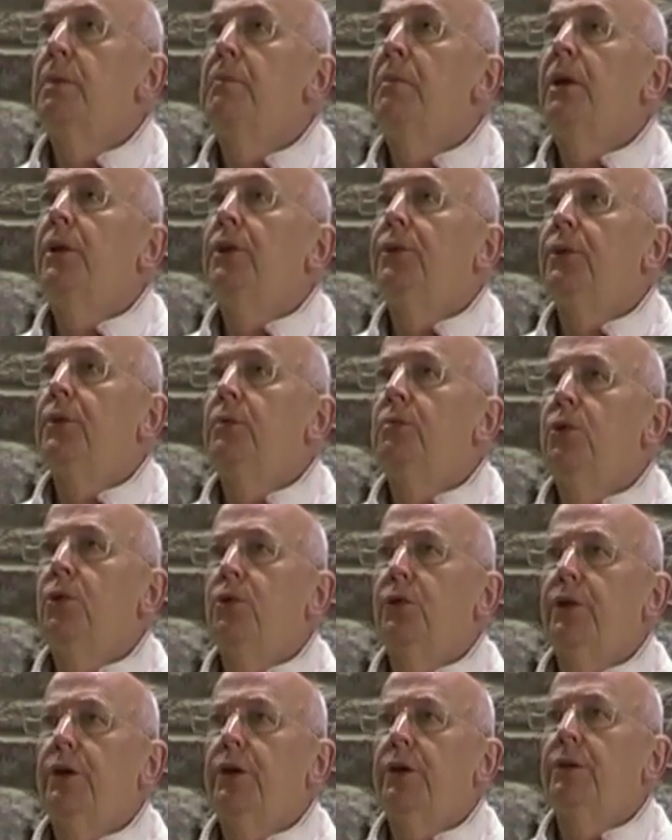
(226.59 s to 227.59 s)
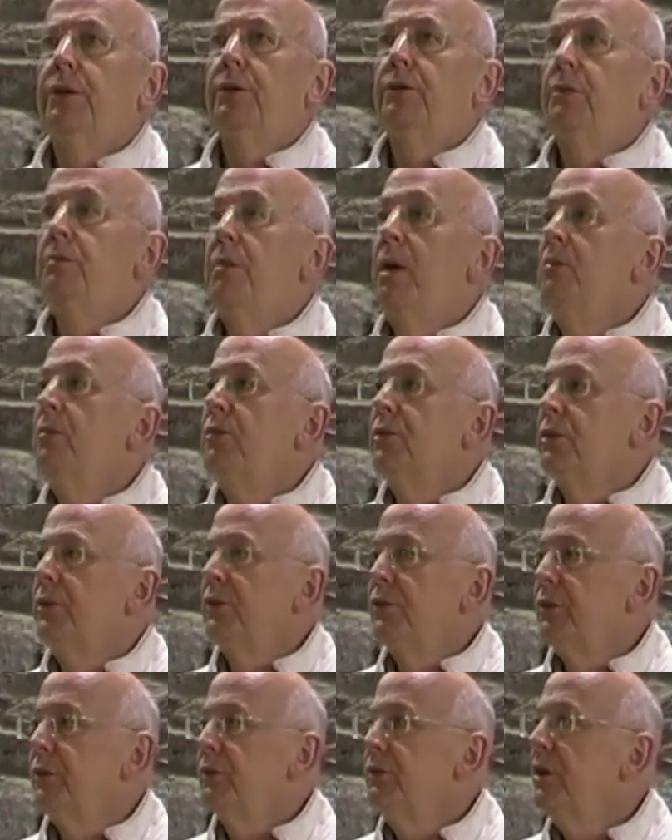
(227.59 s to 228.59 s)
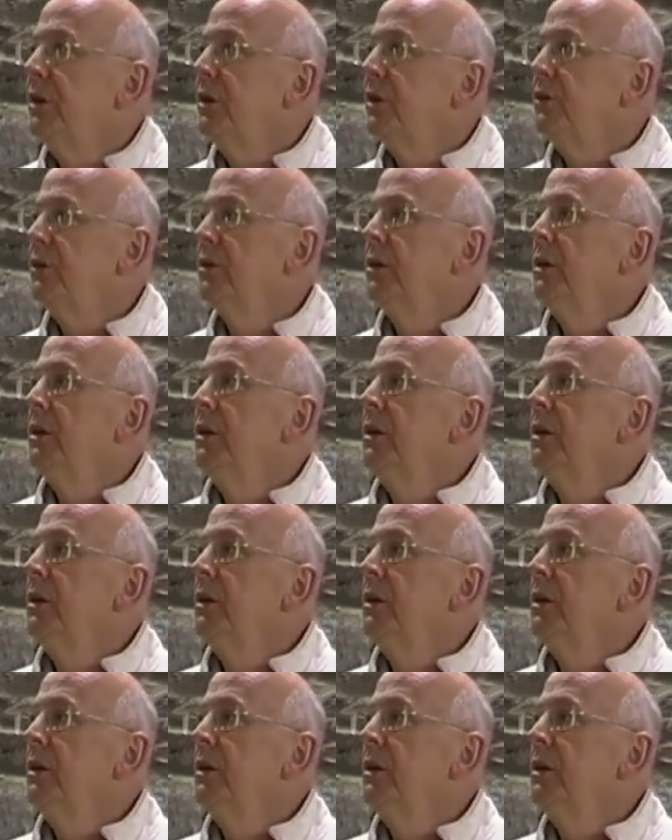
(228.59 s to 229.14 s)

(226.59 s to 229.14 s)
the memento mori, the remembrance of death,